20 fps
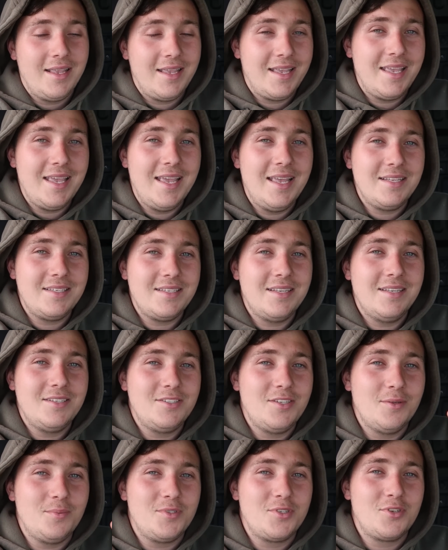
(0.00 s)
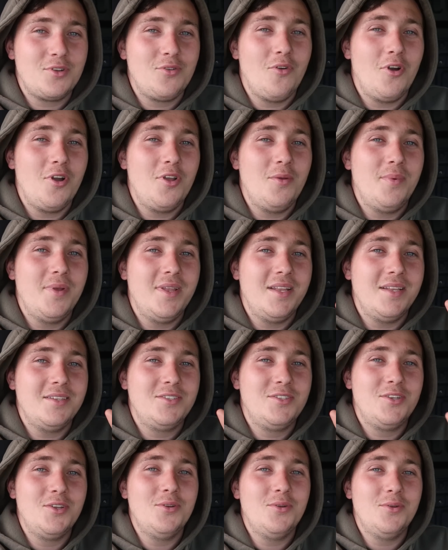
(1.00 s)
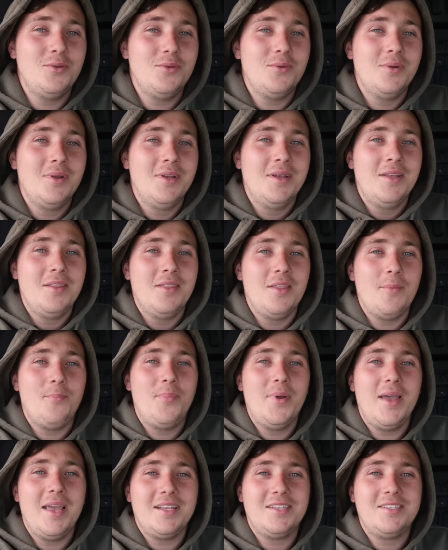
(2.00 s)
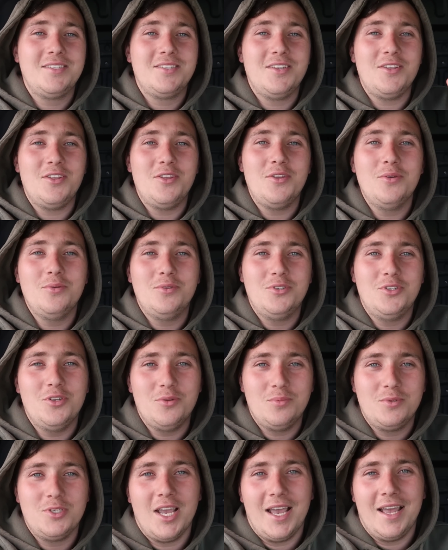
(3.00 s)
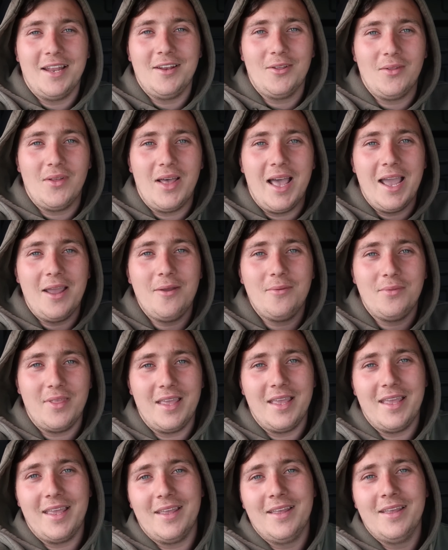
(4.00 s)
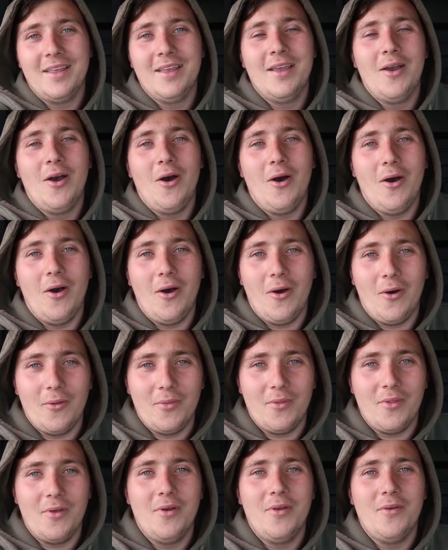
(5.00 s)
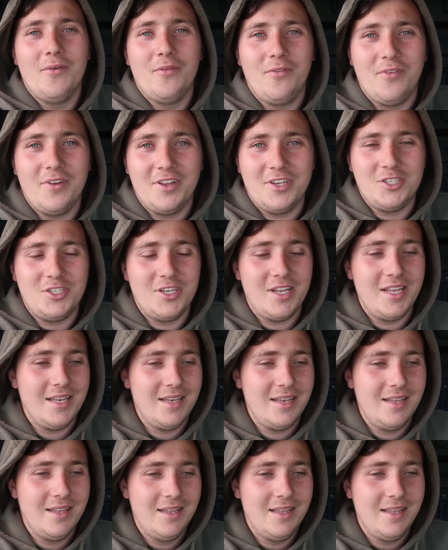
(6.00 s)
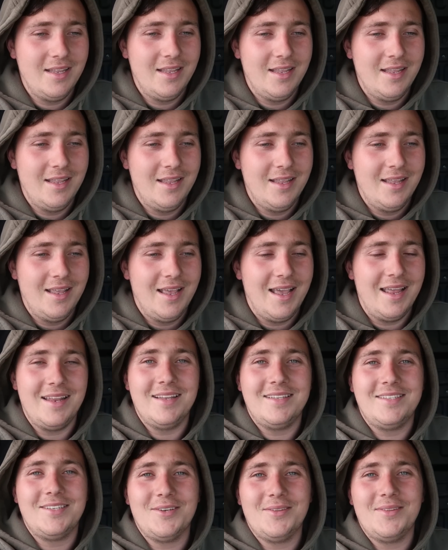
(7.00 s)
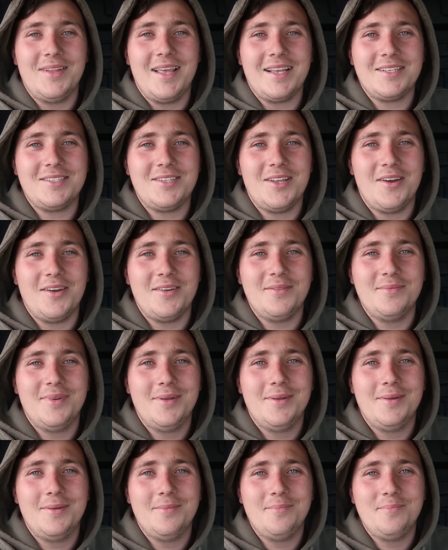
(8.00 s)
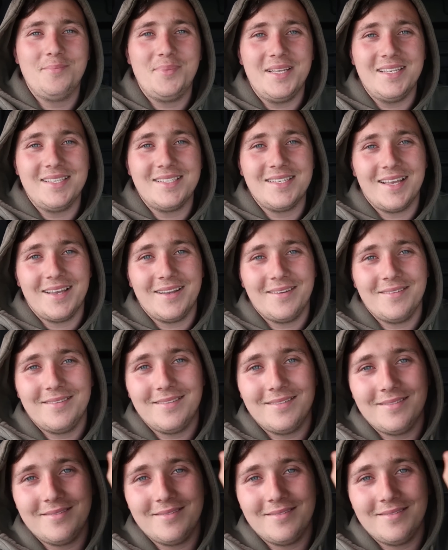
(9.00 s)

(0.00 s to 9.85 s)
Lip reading: get subscribing to the best YouTube channel out there on fishing. And until next time, peace out.